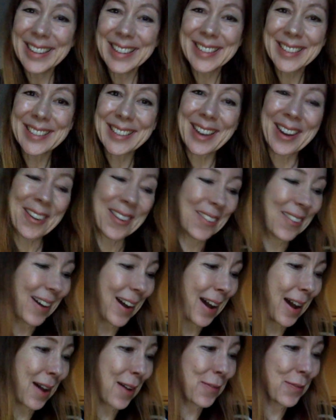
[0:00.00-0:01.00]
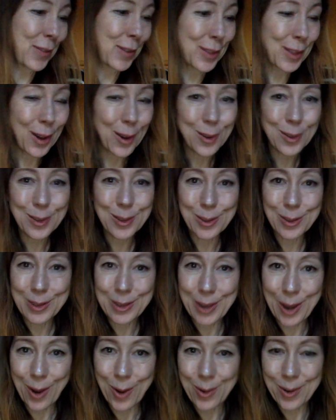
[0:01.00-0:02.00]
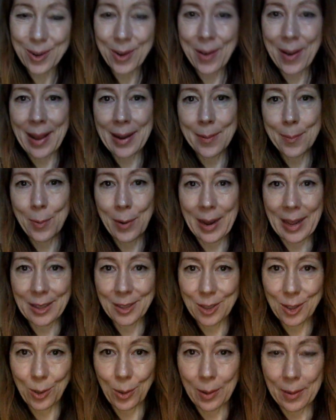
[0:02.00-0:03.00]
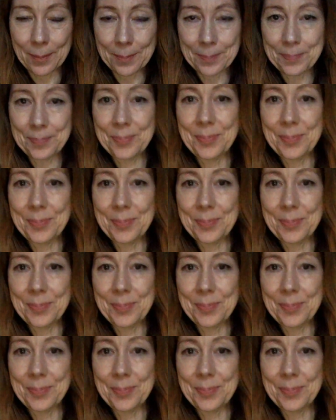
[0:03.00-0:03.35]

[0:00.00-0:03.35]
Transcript: so, uh, for those who don't know how to brainstorm,